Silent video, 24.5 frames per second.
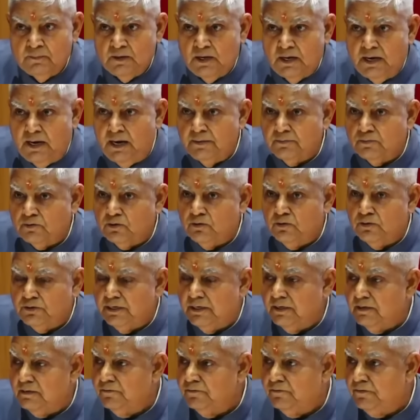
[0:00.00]
I am
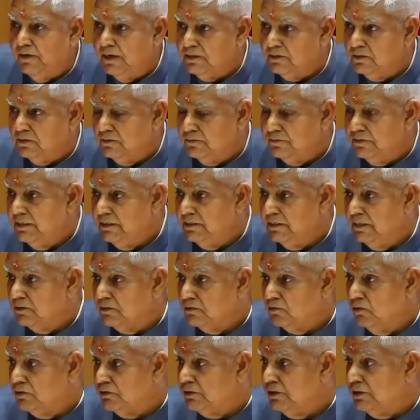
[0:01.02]
quoting father of the Indian
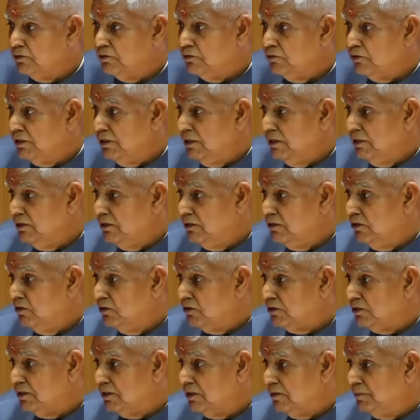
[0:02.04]
Constitution,
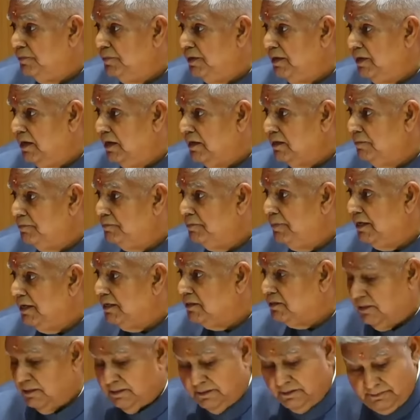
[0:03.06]
Dr. B.R.
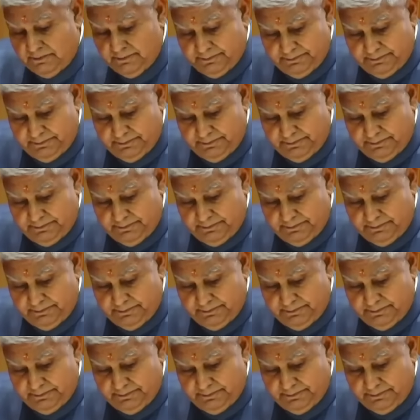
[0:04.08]
Ambedkar.